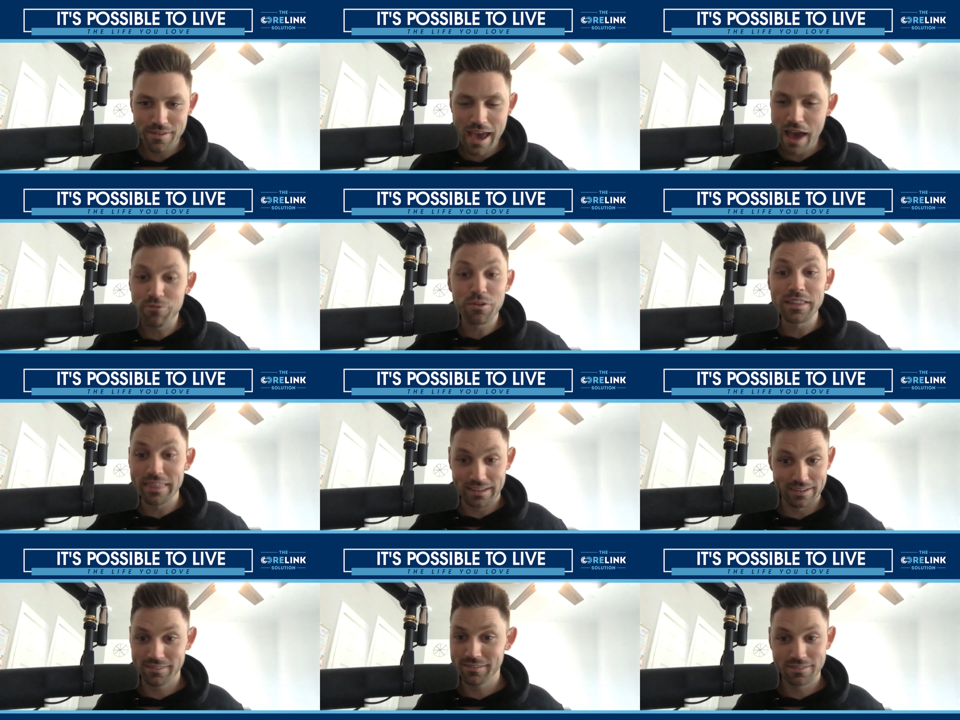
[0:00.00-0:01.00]

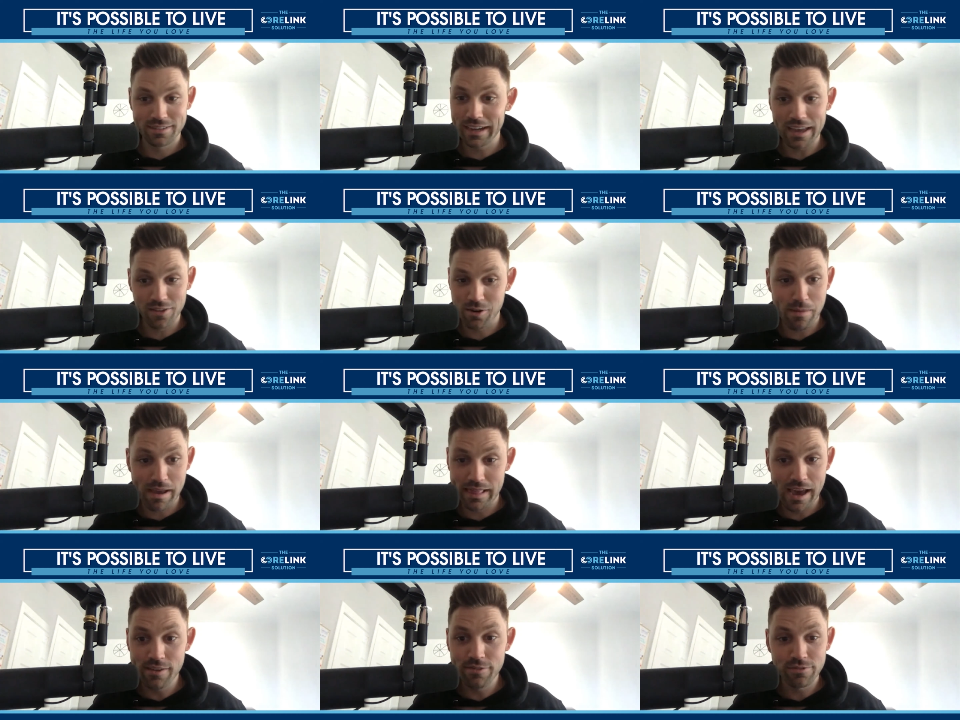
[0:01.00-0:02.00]
everything together in my
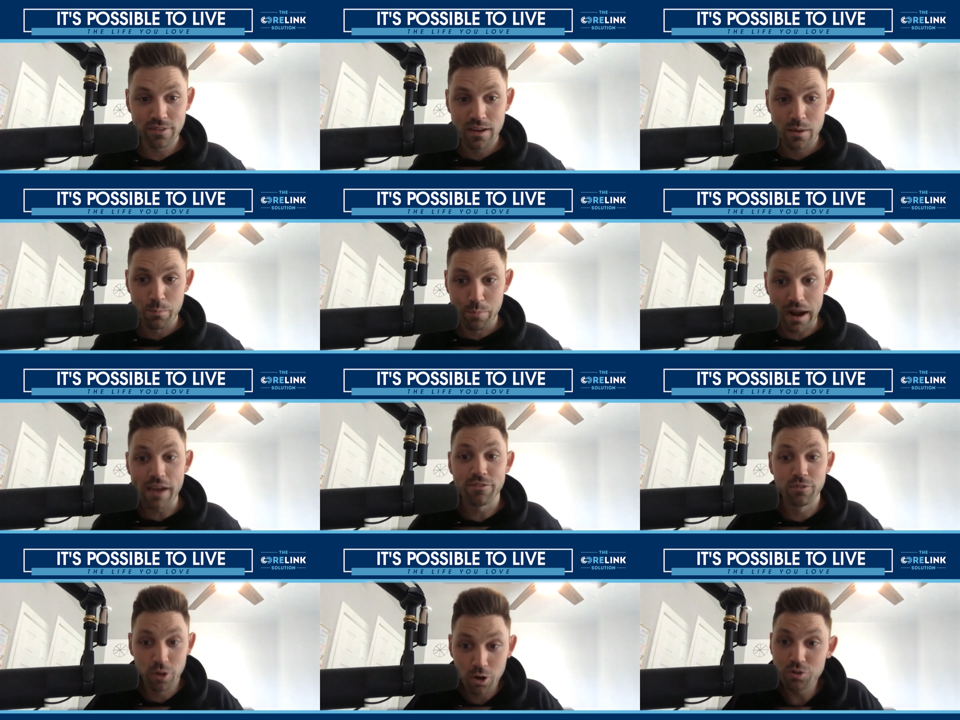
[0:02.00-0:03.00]
life, but I've
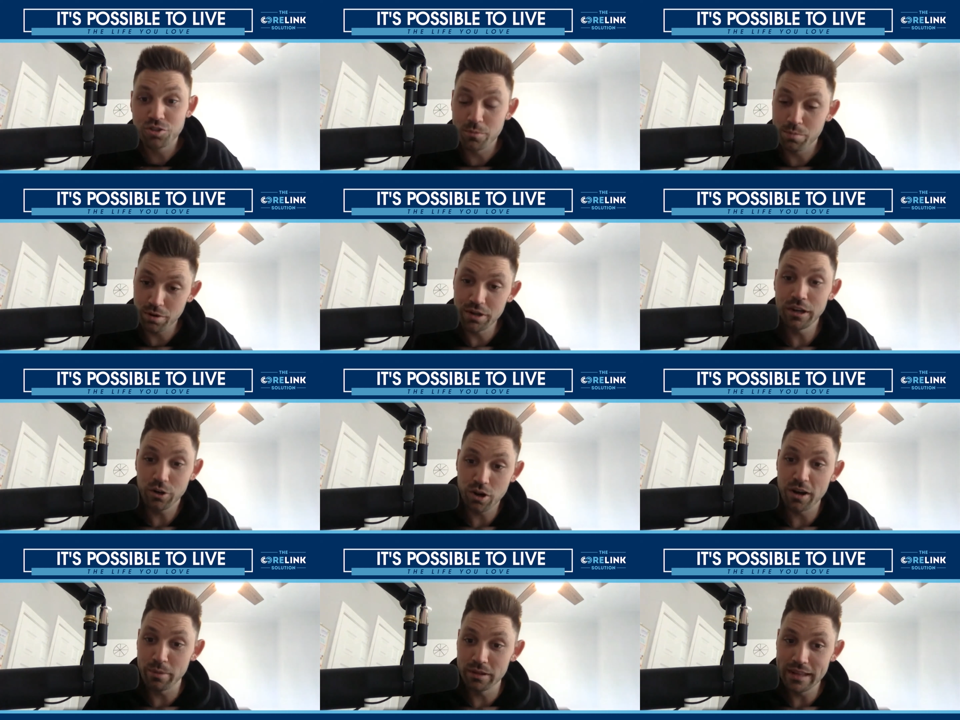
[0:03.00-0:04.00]
learned some pretty
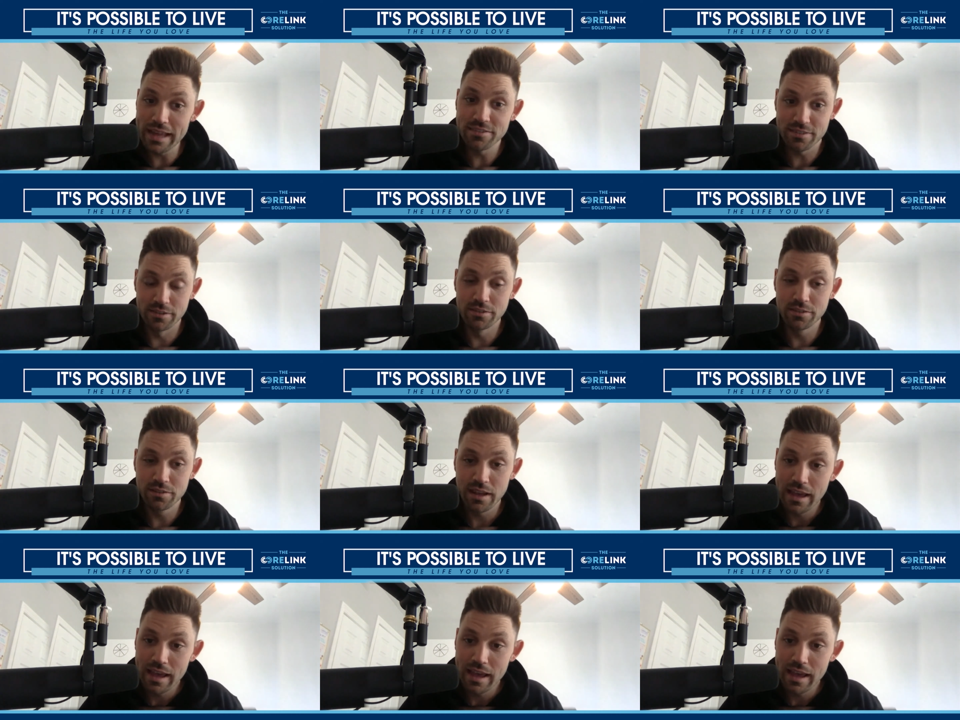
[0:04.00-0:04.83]
incredible lessons.